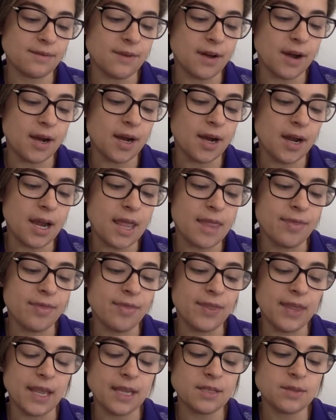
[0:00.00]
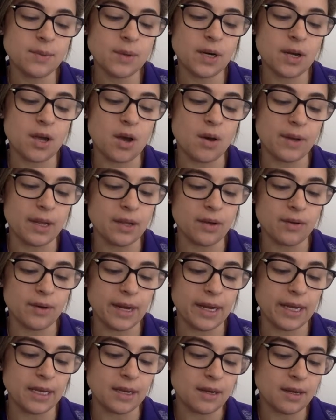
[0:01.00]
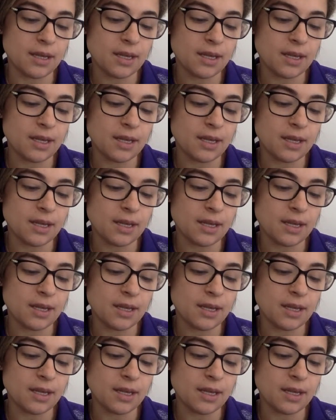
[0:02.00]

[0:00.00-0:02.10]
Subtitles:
far, and things were going great.